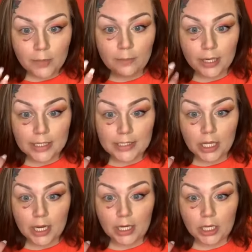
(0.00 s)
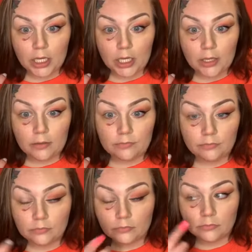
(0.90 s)
Because like,
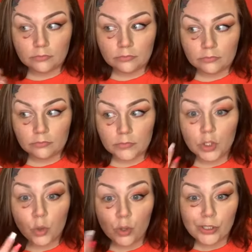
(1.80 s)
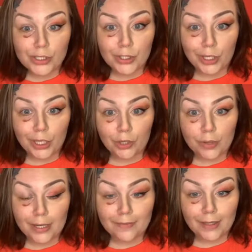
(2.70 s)
um, the orange is going to
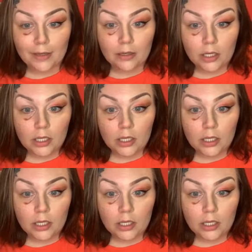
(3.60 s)
counteract that